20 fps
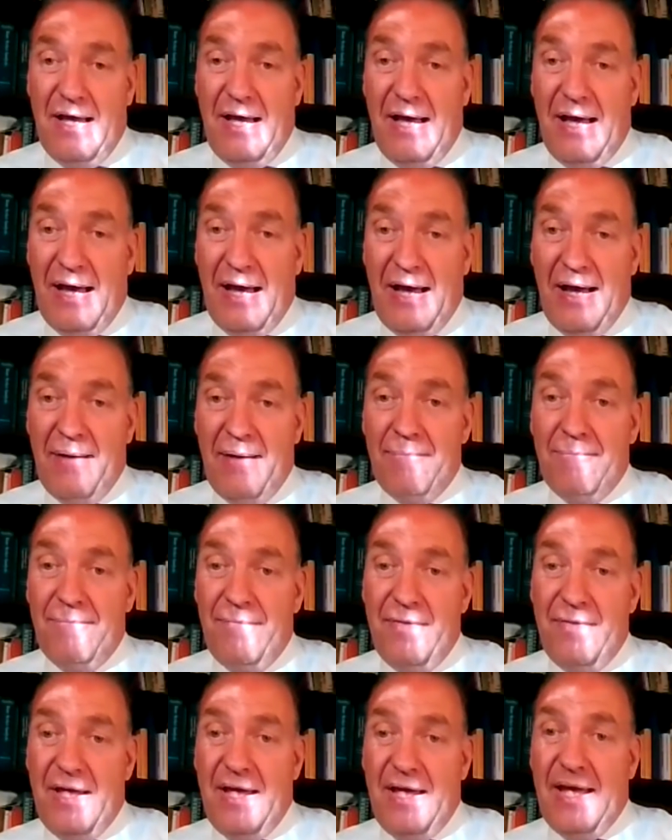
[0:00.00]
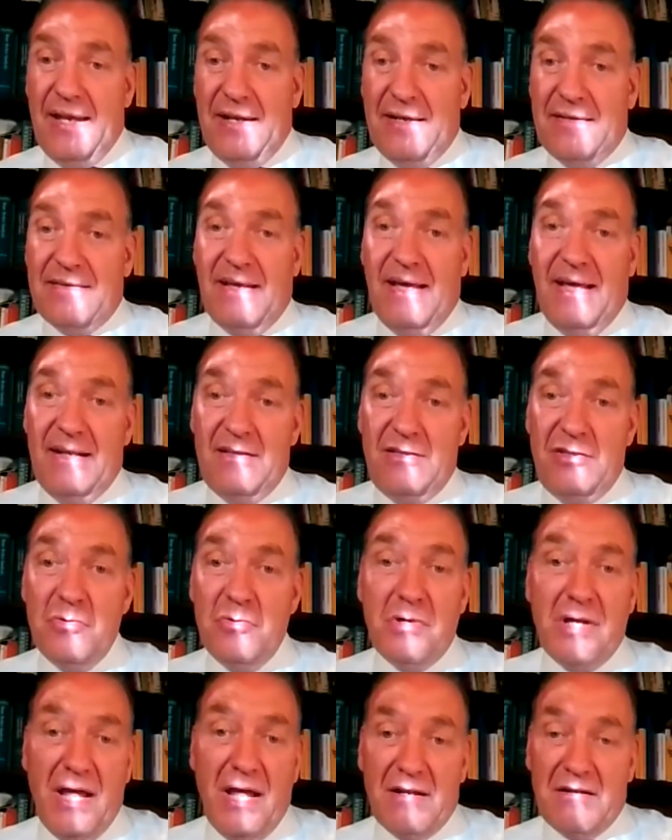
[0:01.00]
And
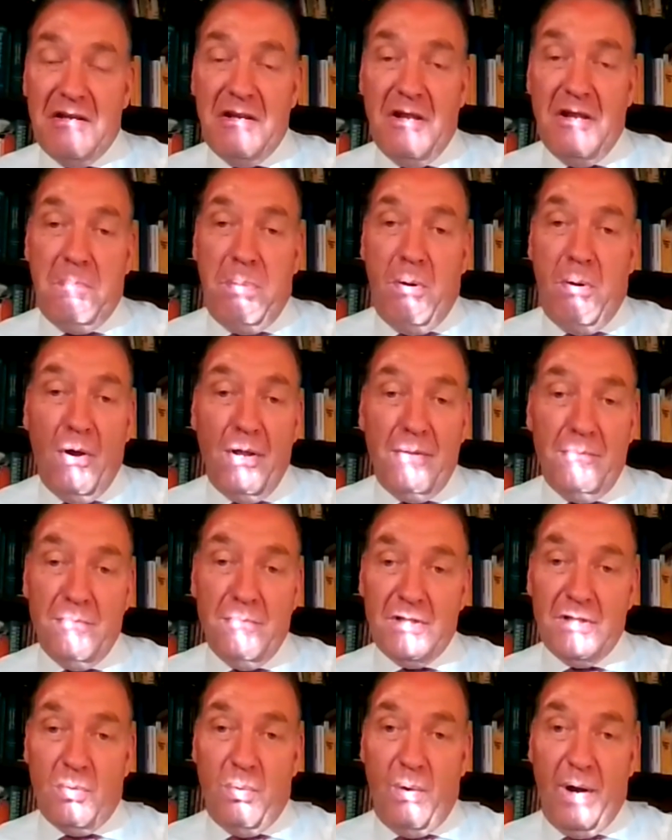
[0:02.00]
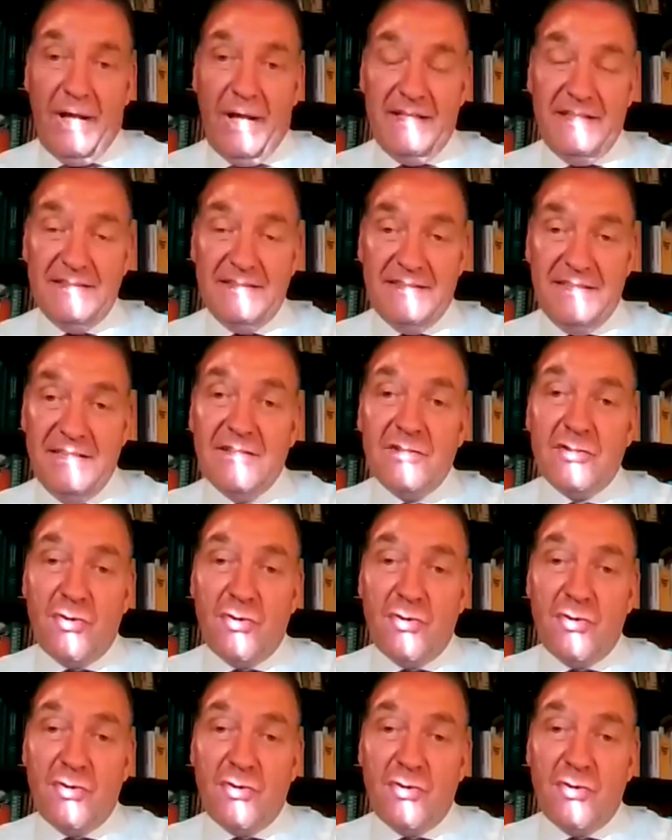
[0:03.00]
you get an appointment quite easy.